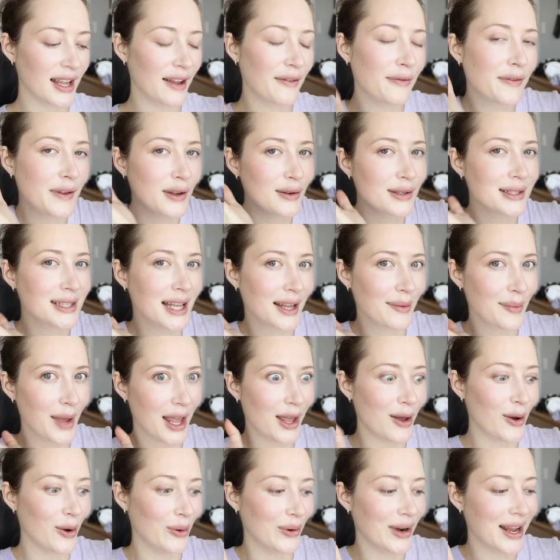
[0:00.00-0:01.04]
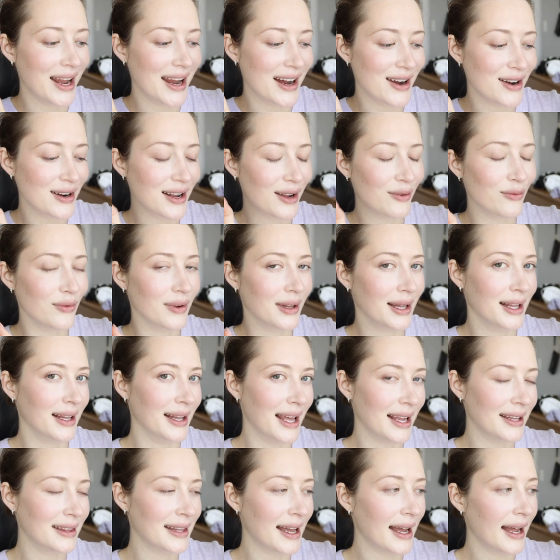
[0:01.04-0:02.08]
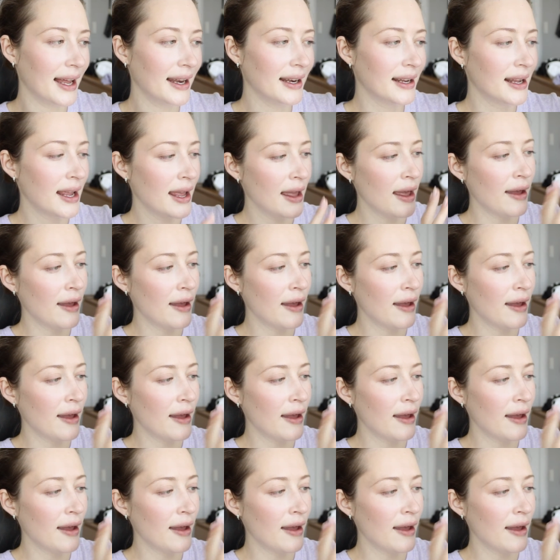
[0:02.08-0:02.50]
It feels like my own hair, and I really like that.